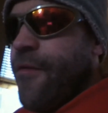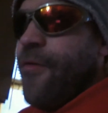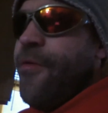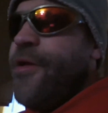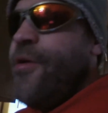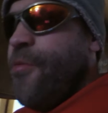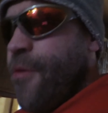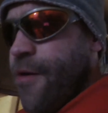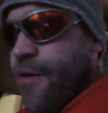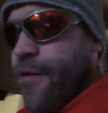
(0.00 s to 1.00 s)
what do you
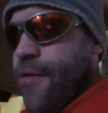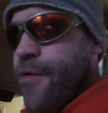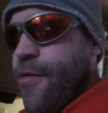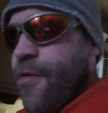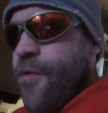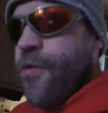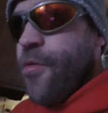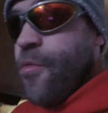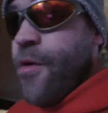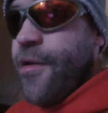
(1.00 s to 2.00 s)
want?
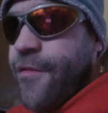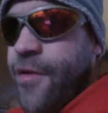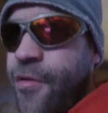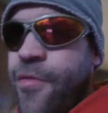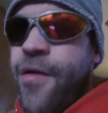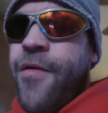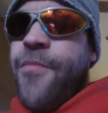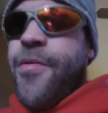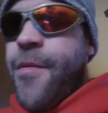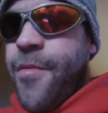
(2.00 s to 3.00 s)
What do you want? They're
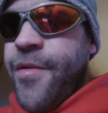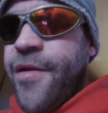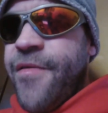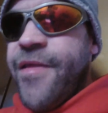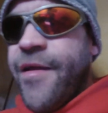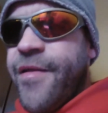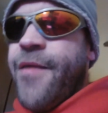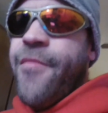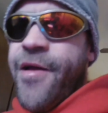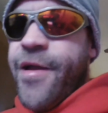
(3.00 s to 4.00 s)
probably gonna think that
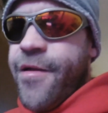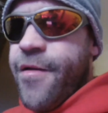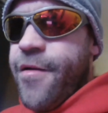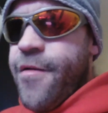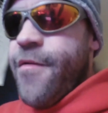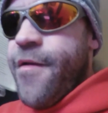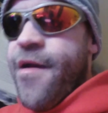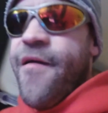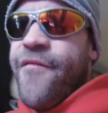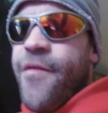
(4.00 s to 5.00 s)
I'm like,
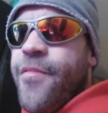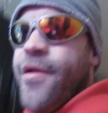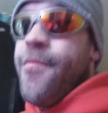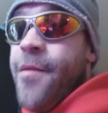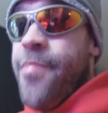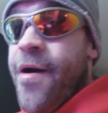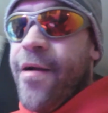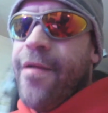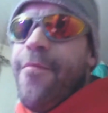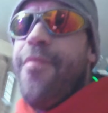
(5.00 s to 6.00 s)
have something in my
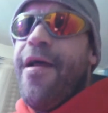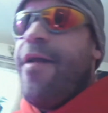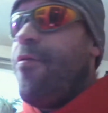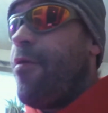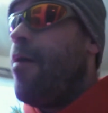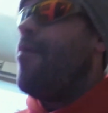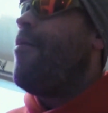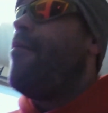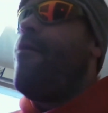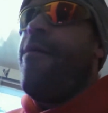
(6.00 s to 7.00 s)
pocket, but I don't care.
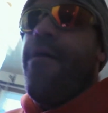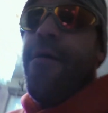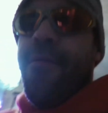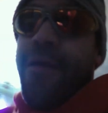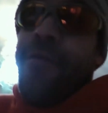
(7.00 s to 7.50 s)
I'll be like,